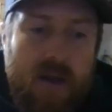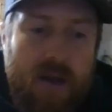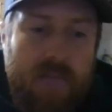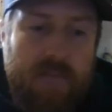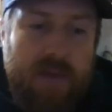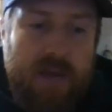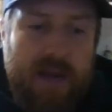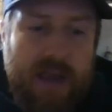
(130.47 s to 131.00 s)

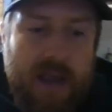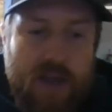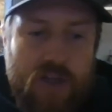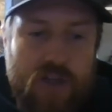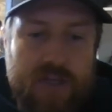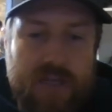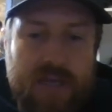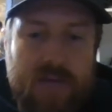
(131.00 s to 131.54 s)
I'm kind of
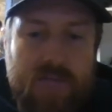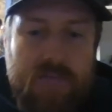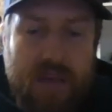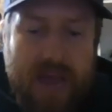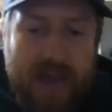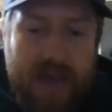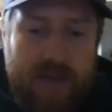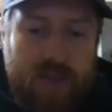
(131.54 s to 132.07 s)
actually getting
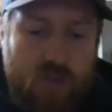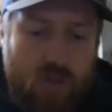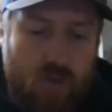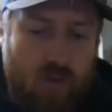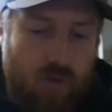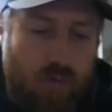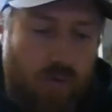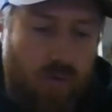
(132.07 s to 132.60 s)
back
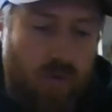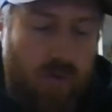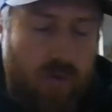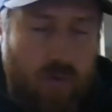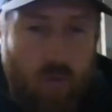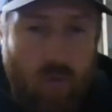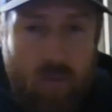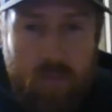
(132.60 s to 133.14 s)
to
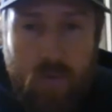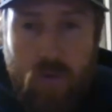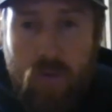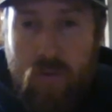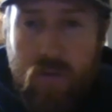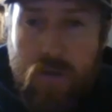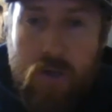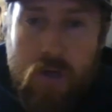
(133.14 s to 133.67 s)
normal